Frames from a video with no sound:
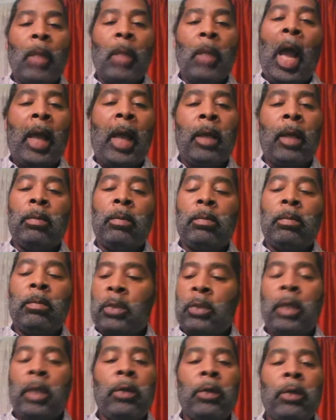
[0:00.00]
I
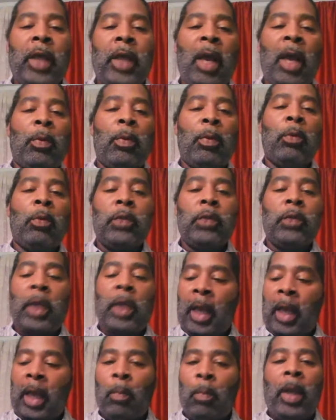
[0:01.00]
sent her samples,
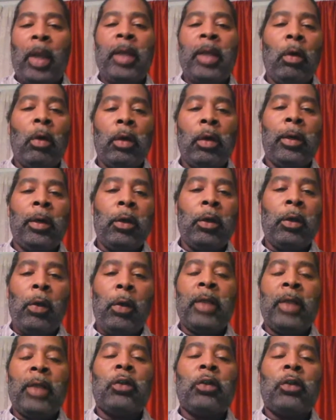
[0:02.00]
and I'm waiting on her to go
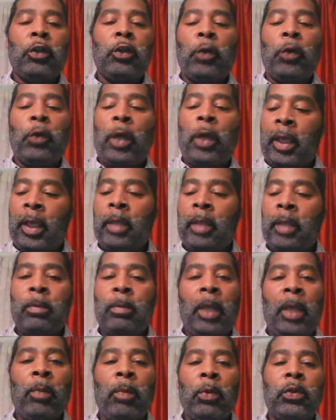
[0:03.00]
ahead and start drinking it,
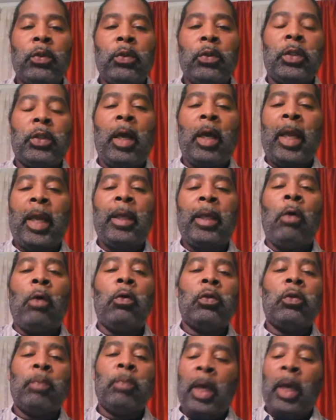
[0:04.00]
and then we'll see how that
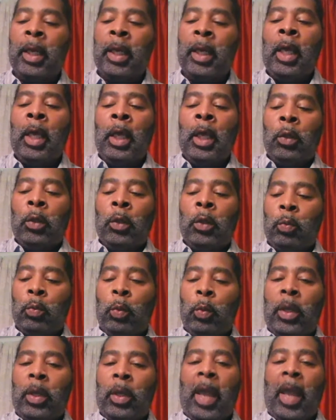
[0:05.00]
goes. But
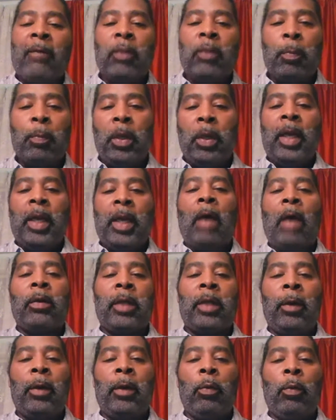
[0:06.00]
we have to put it out
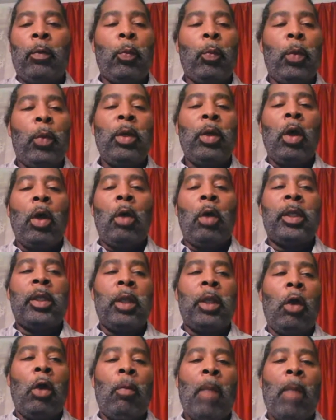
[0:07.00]
there. We
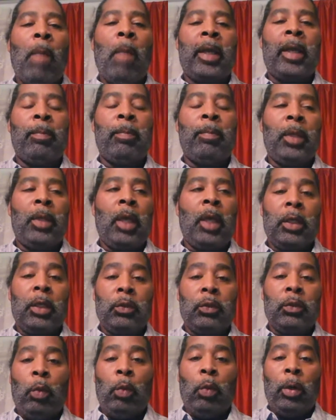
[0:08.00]
only know about it
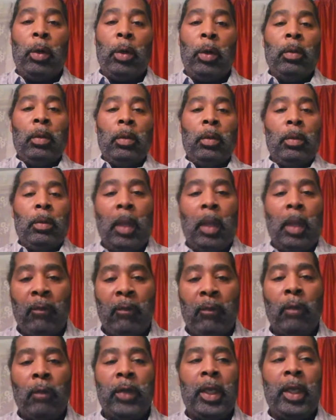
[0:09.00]
because we're
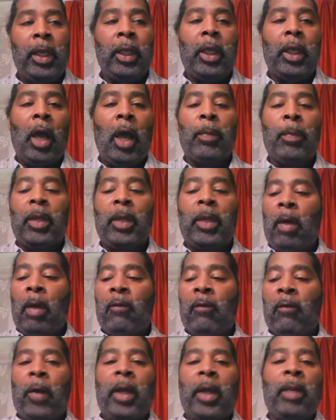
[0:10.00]
involved in the company.
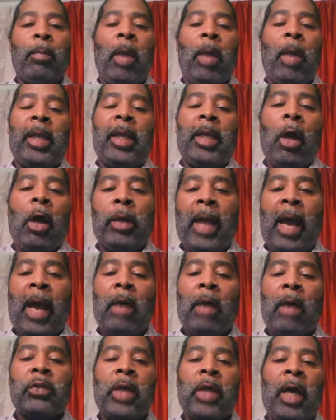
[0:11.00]
But for anybody on
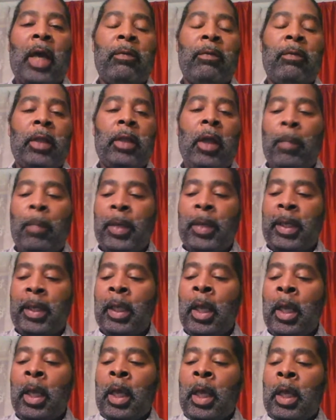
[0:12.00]
the outside of the
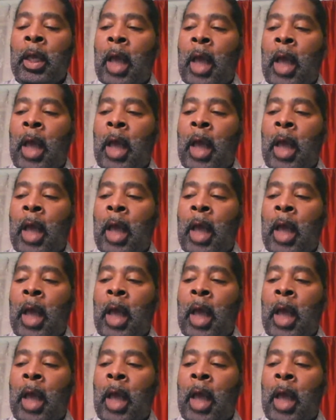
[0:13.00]
company,